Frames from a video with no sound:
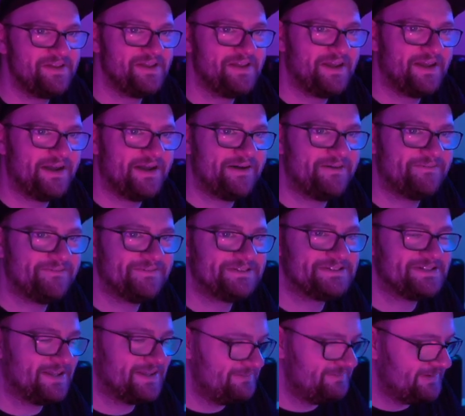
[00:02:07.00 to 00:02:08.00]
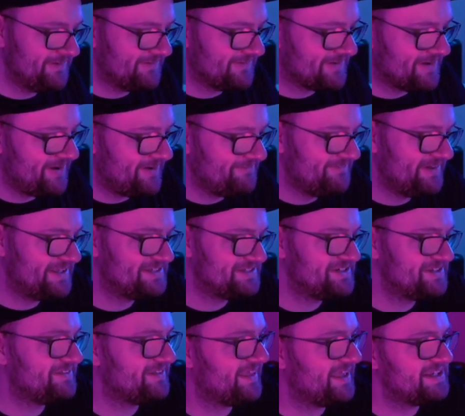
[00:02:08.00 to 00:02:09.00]
Um, so let me know in the comments.
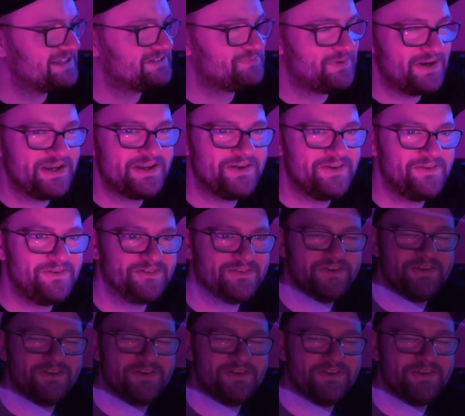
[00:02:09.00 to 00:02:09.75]
Do you think that's pretty cool? Do